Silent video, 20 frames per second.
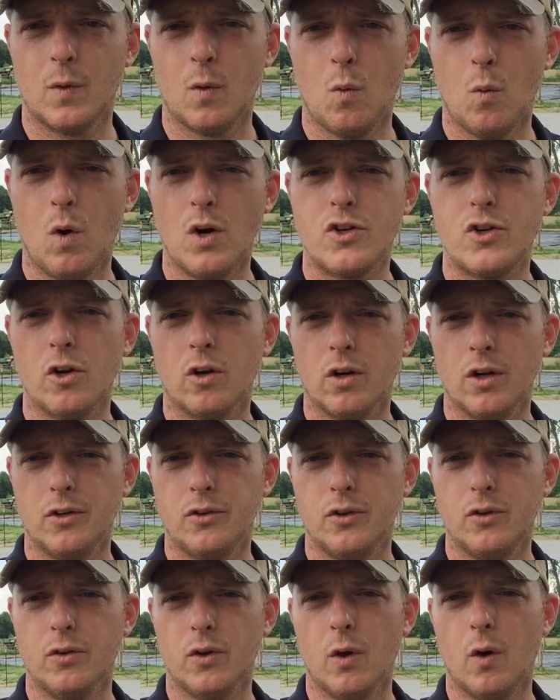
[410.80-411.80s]
what you're going to
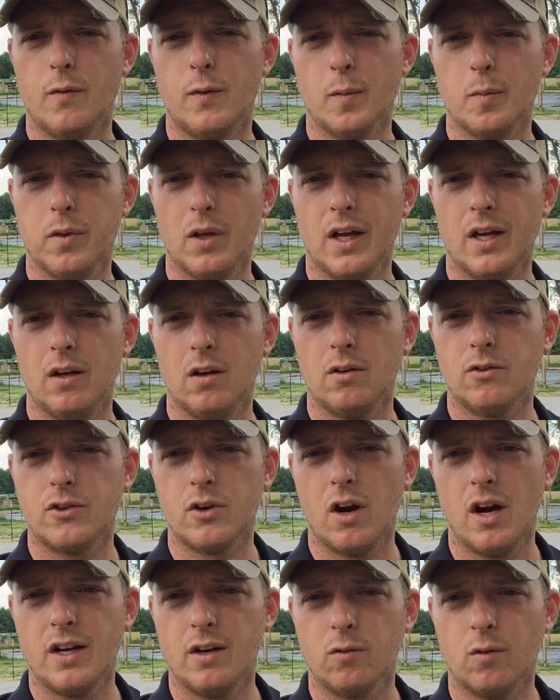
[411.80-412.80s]
do though if you're planning on
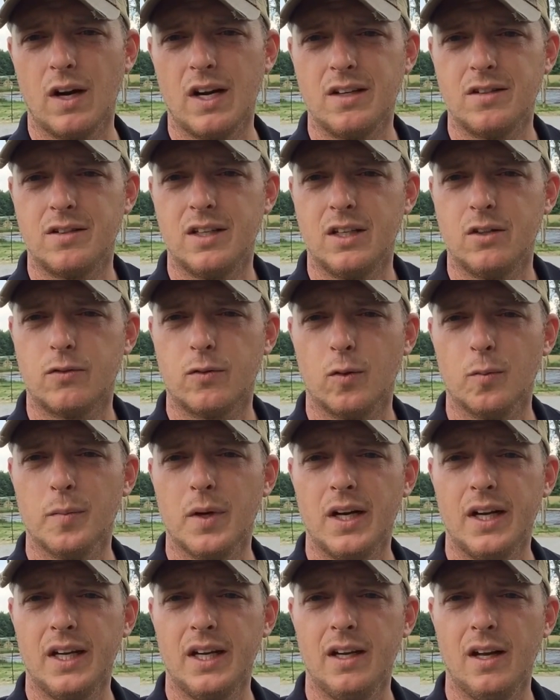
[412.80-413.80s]
trying to raise these for
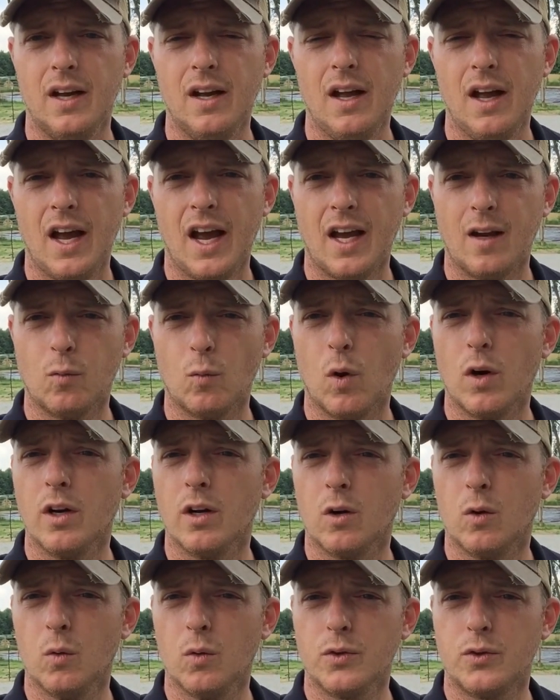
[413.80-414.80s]
money and where
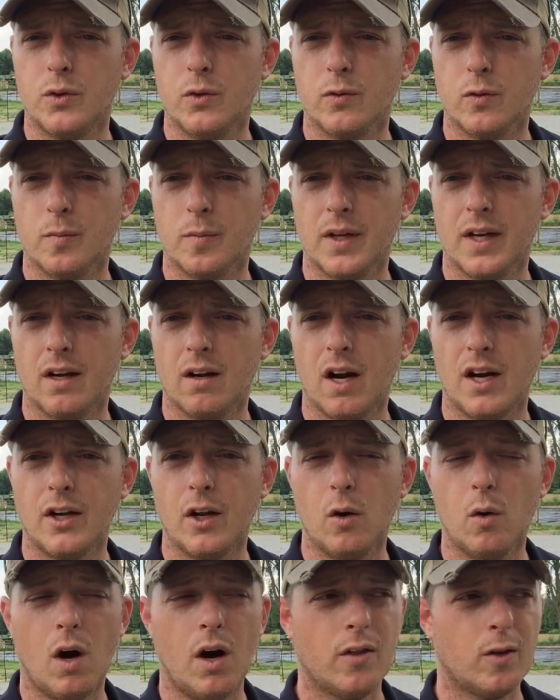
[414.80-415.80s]
you're going to from there. I
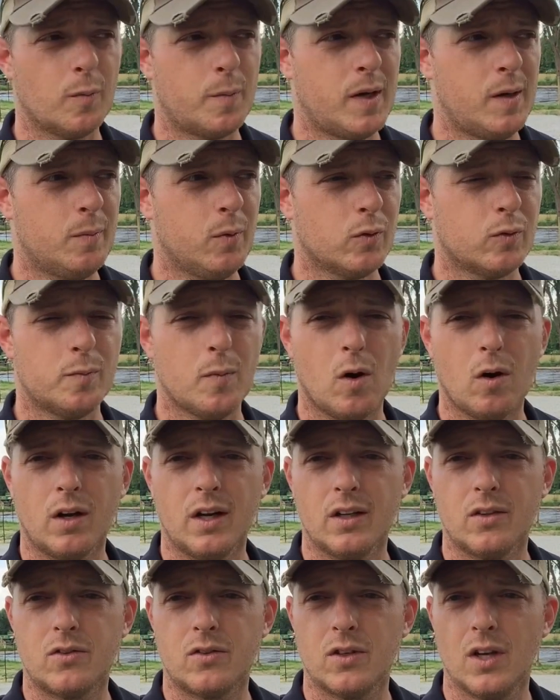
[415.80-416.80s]
know other people's
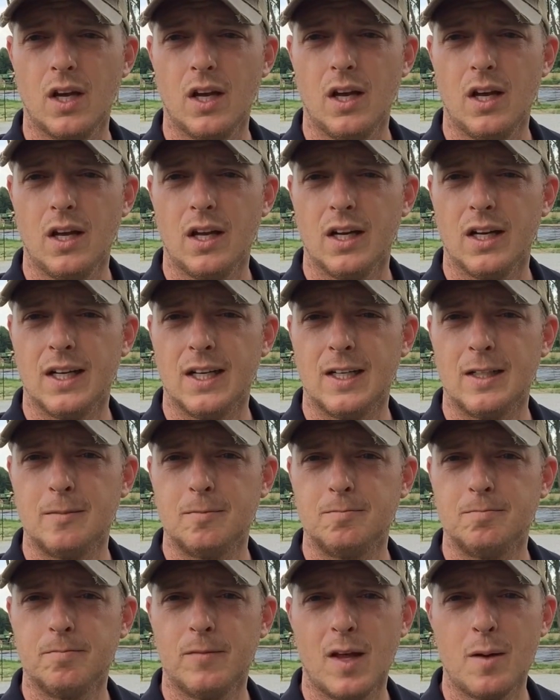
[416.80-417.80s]
markets,
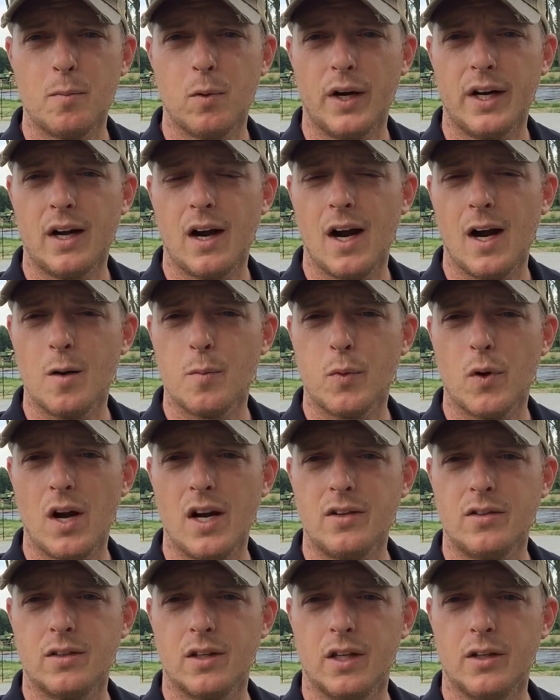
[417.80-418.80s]
they bring a higher
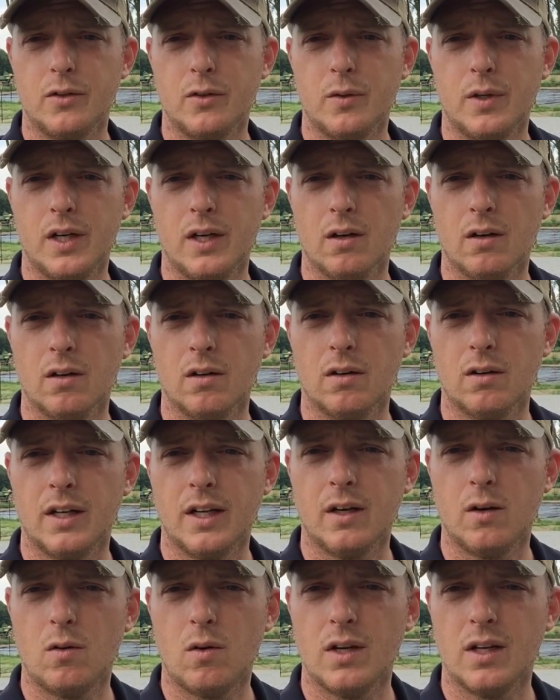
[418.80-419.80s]
price than they do here,
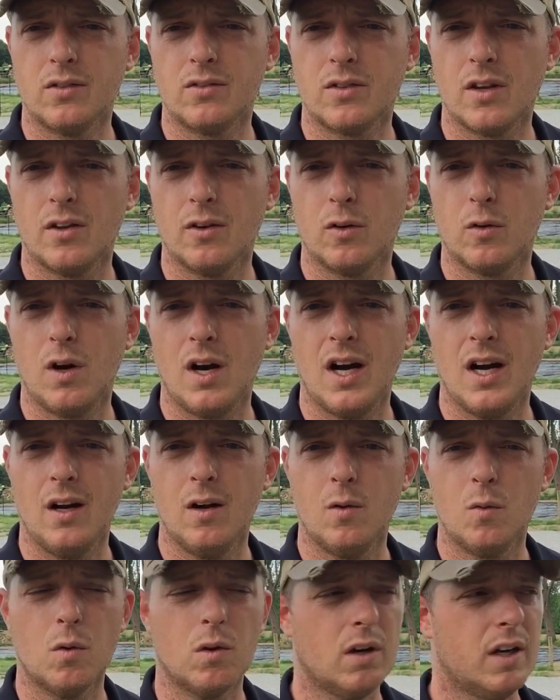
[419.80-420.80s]
in Southern
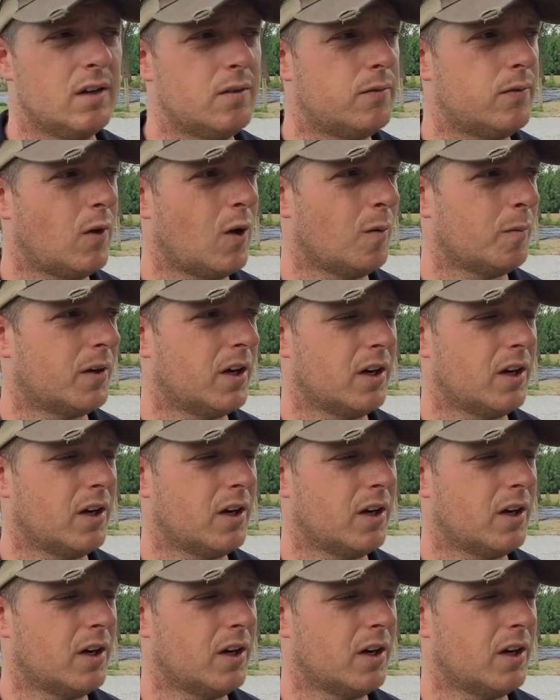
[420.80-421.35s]
Ohio. We're in farm